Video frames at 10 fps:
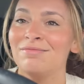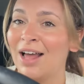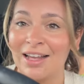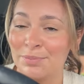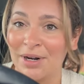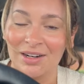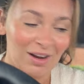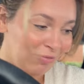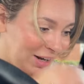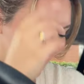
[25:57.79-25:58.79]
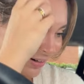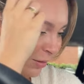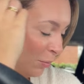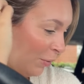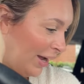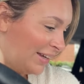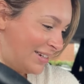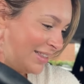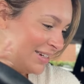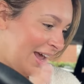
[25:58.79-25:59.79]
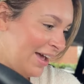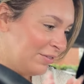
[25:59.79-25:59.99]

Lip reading: has been a lovely little break to the day.